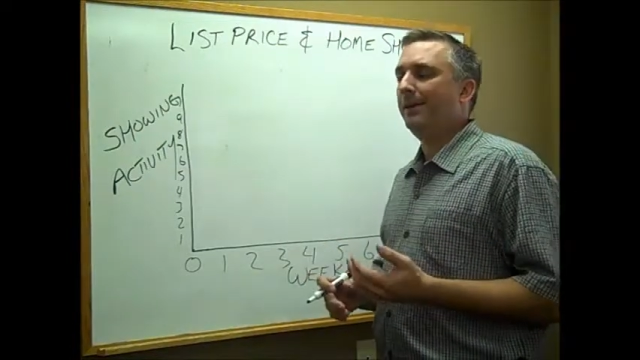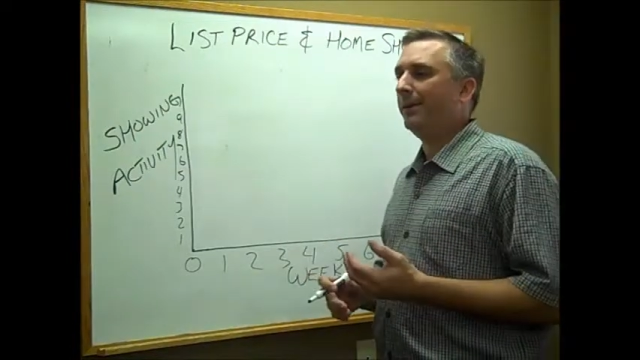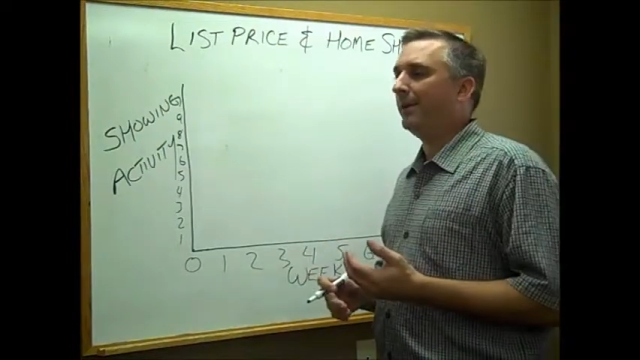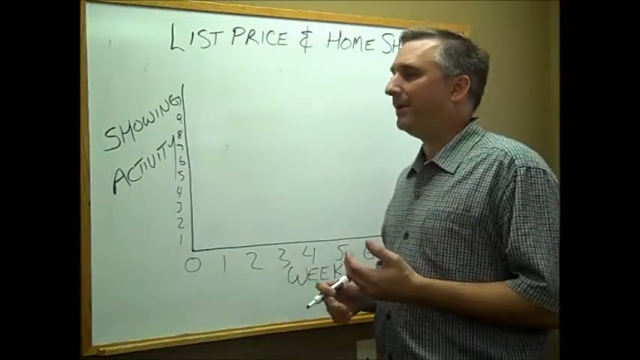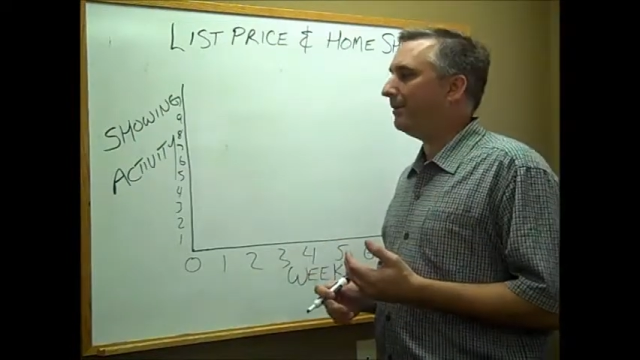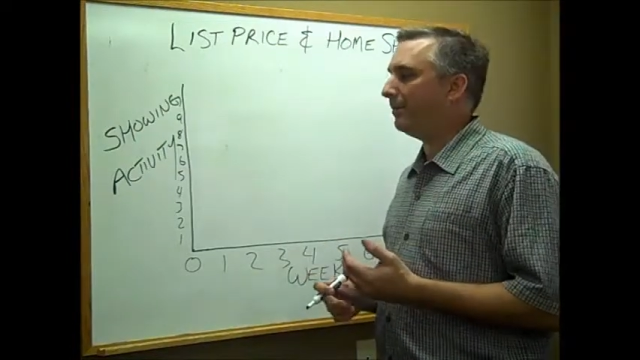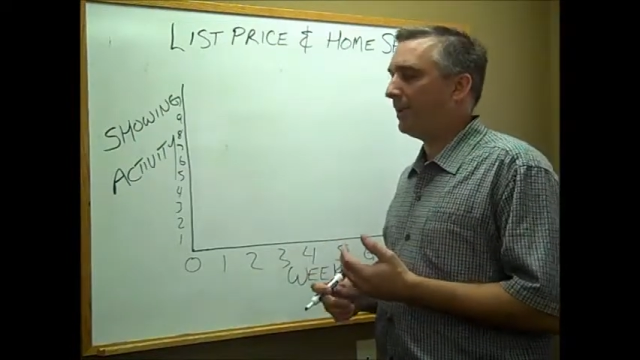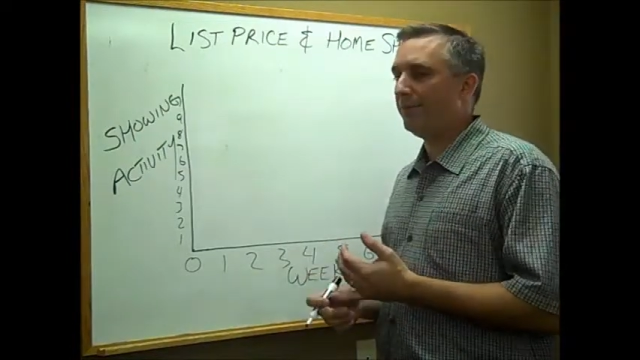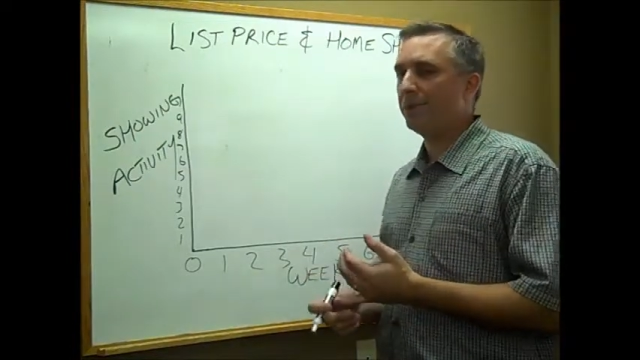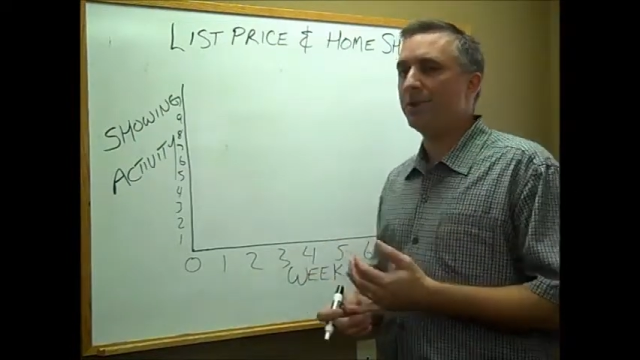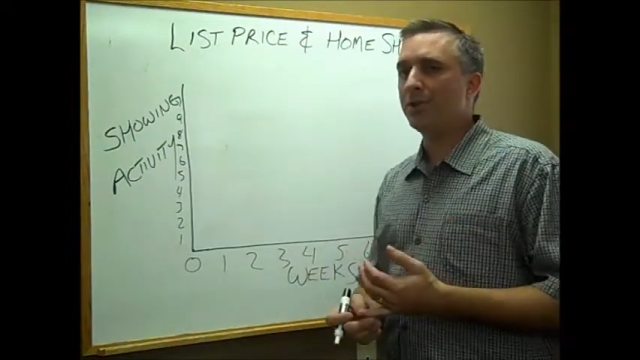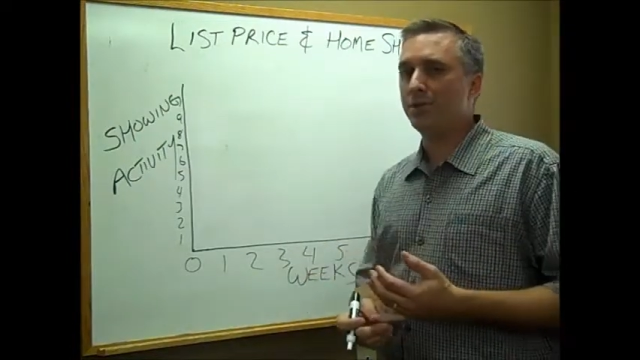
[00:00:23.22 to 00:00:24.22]
of
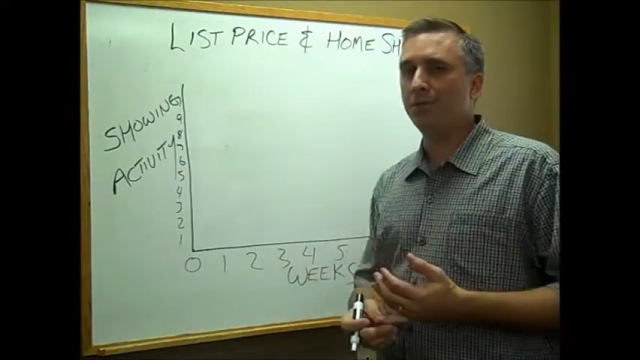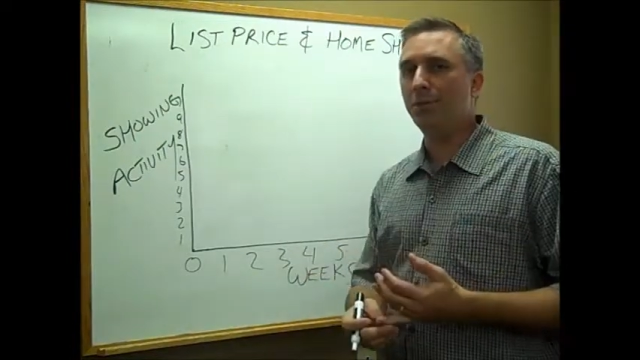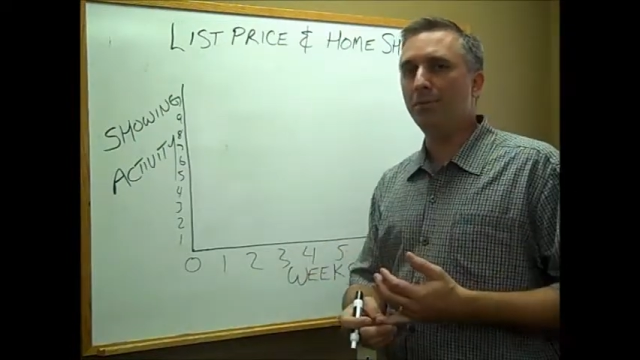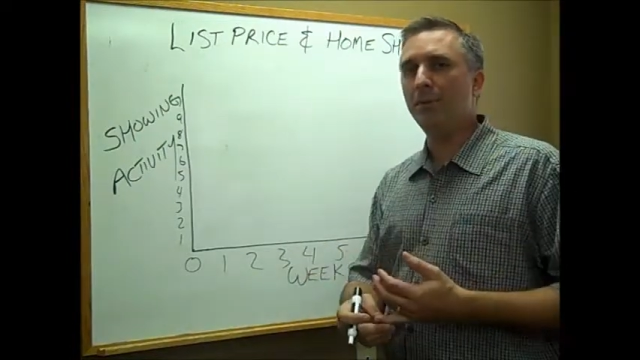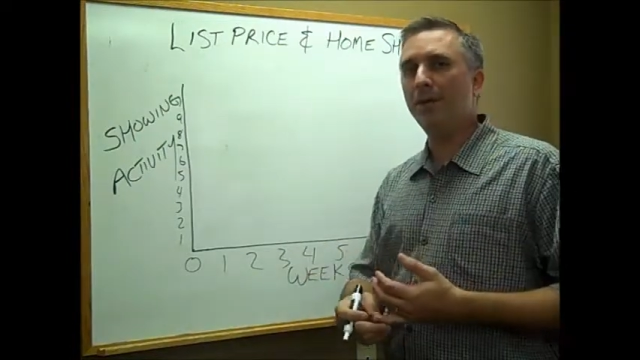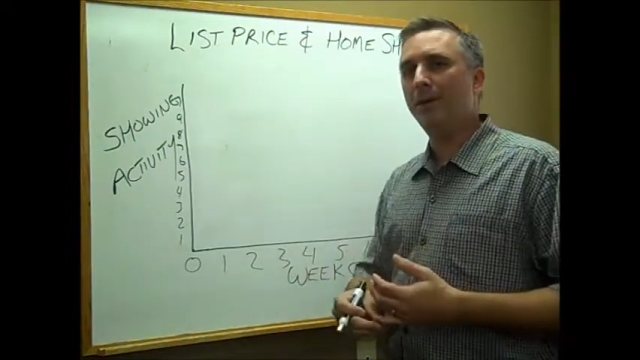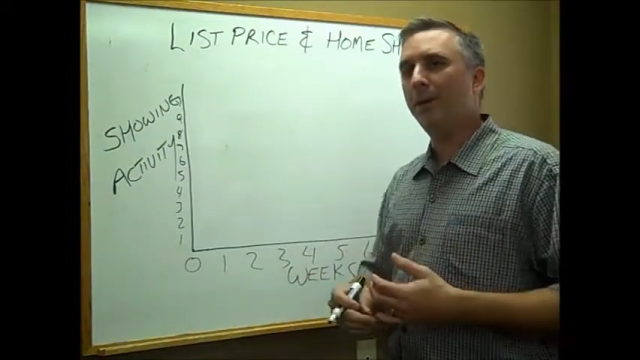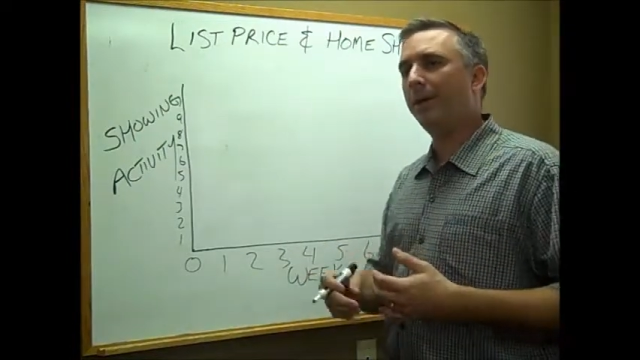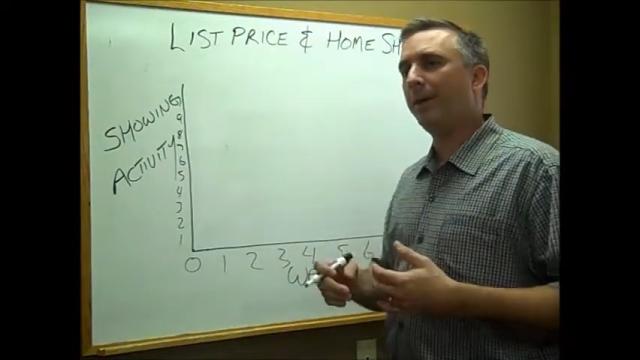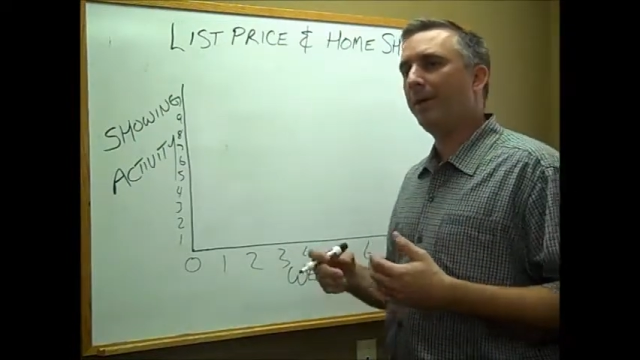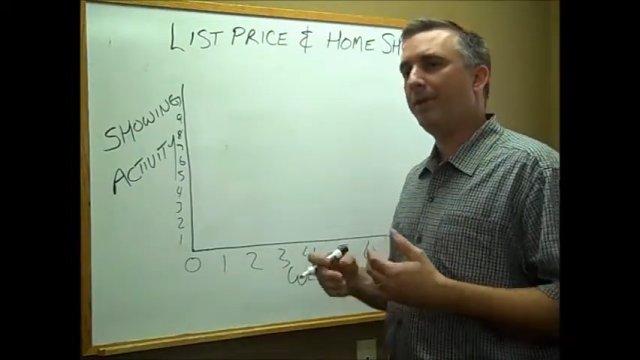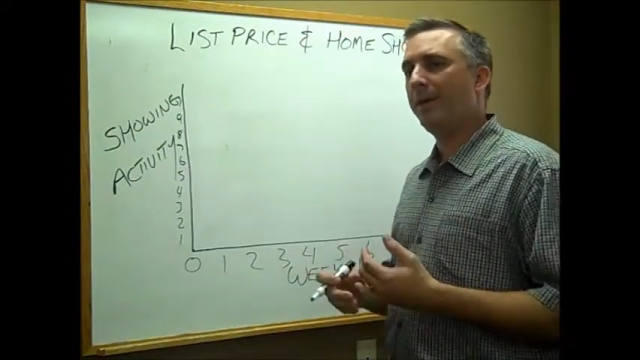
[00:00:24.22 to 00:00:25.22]
preface this a little bit,
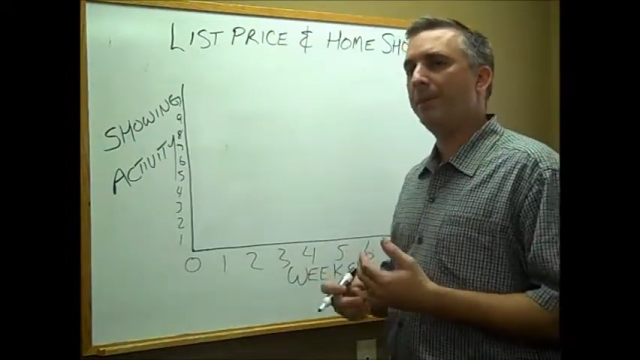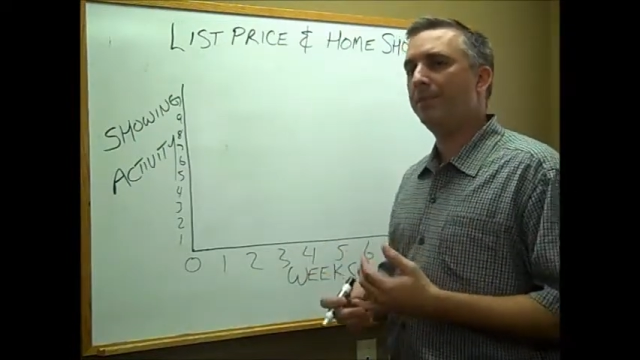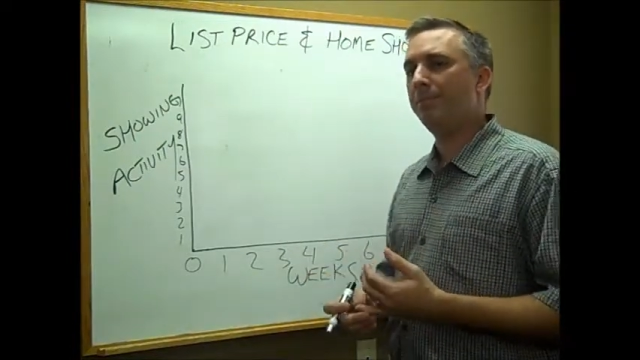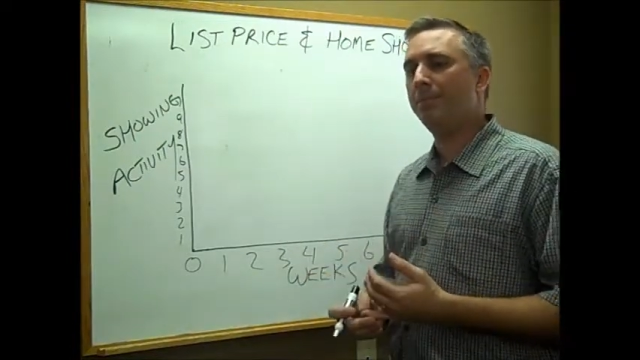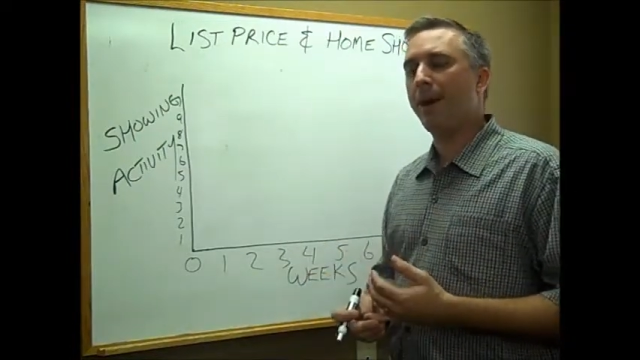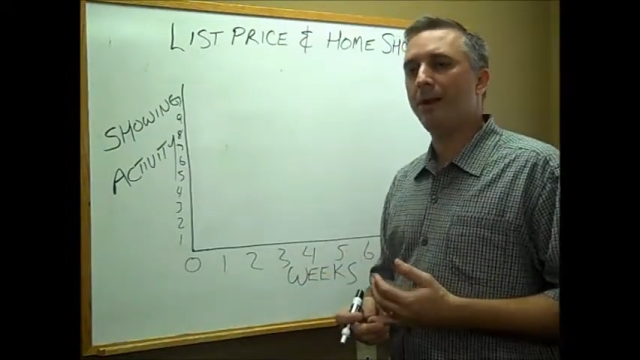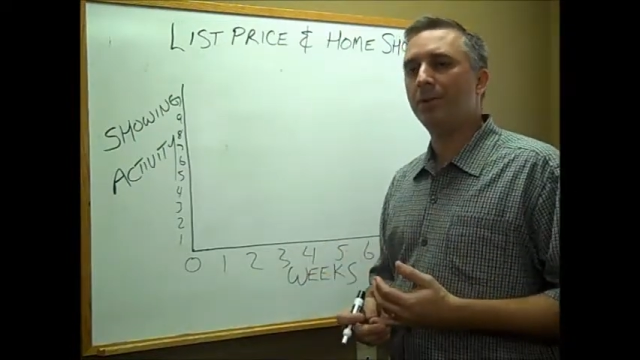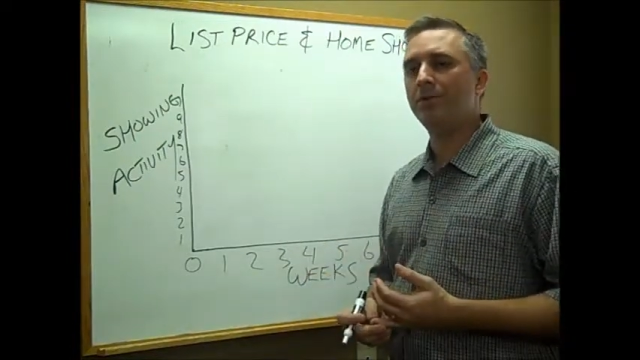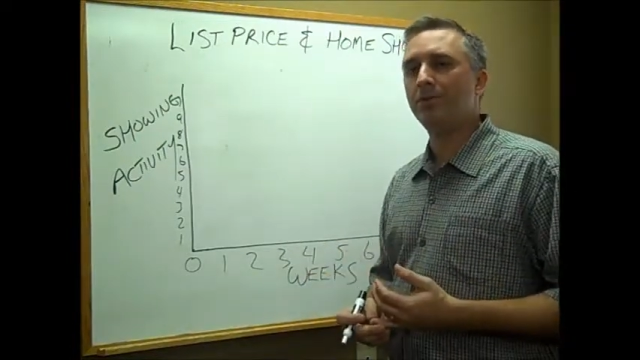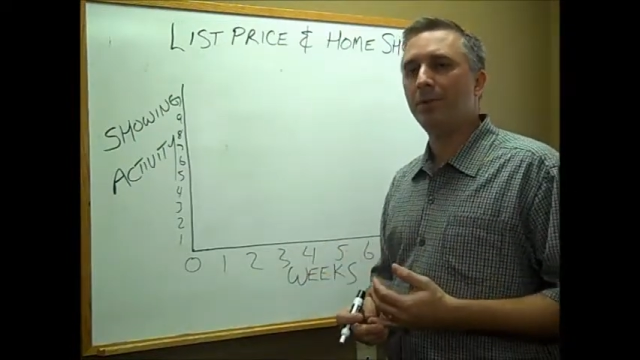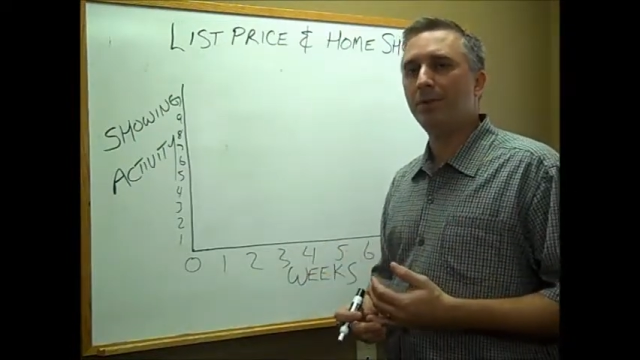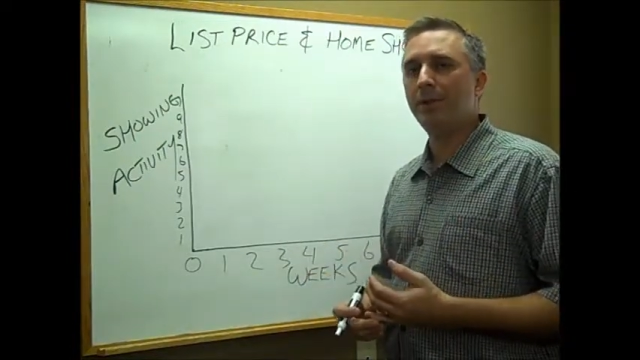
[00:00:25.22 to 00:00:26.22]
I think that buyers
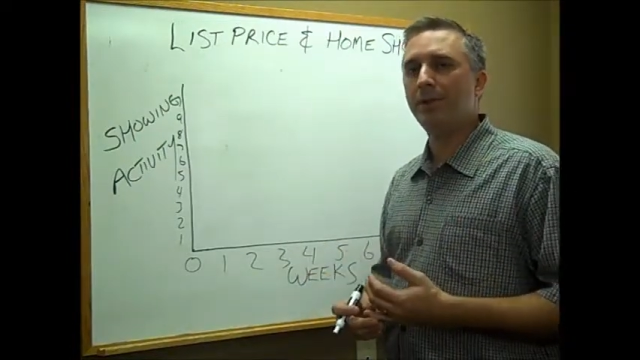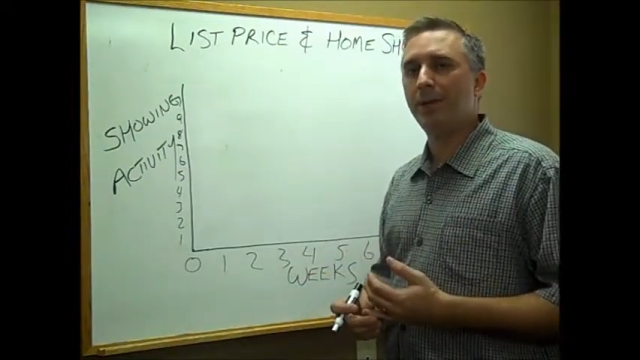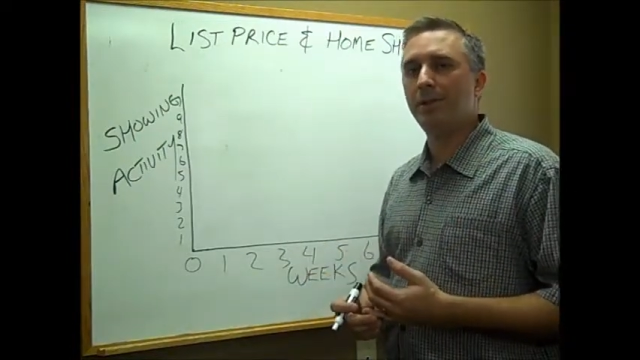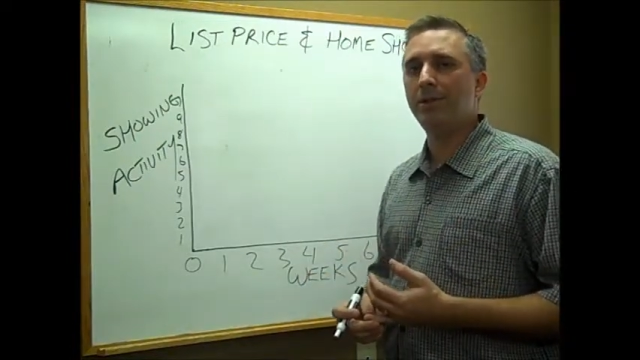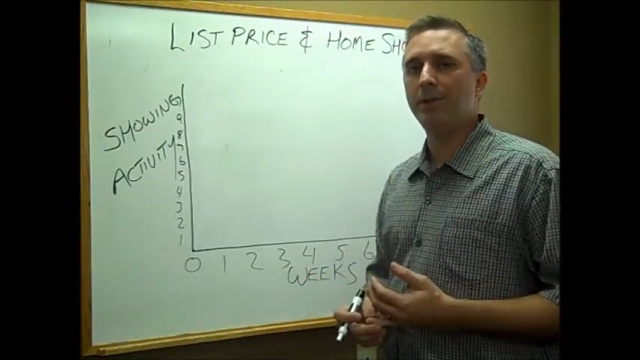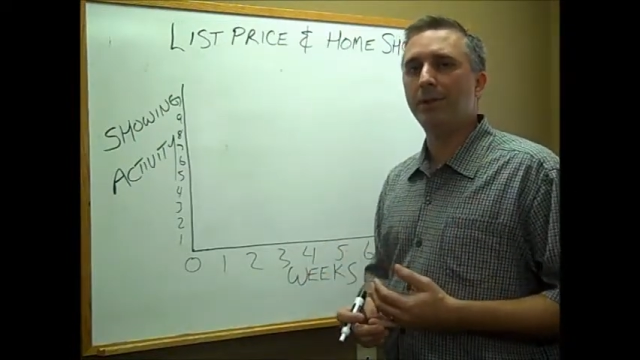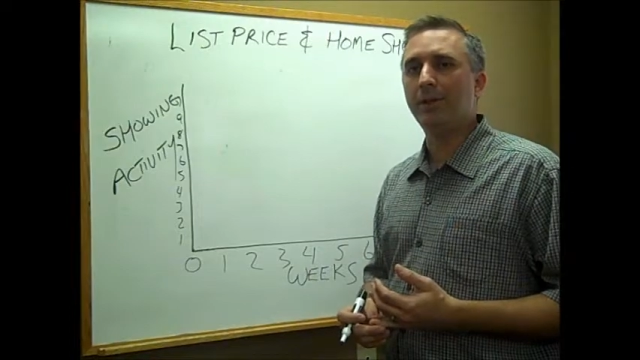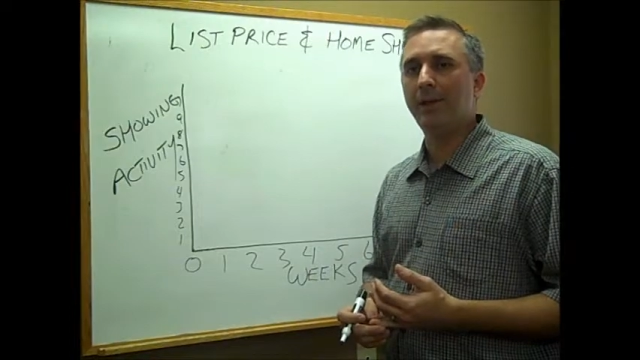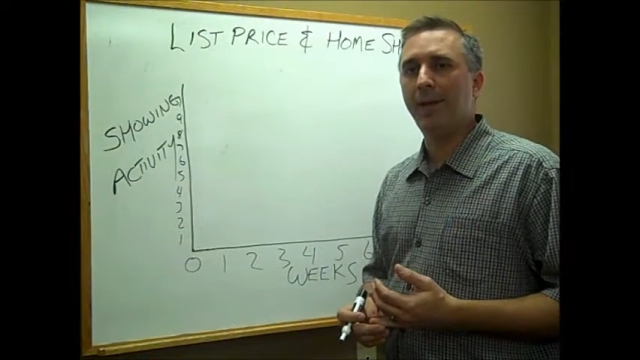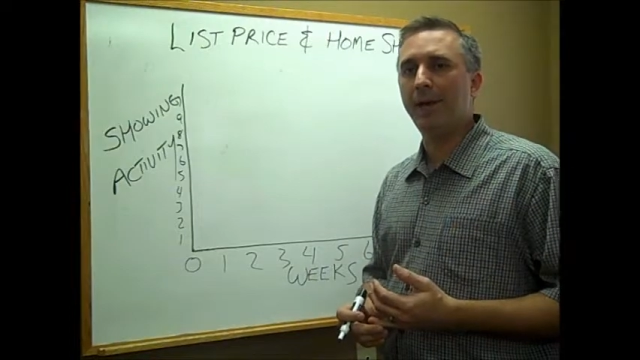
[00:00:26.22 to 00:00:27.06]
really like to look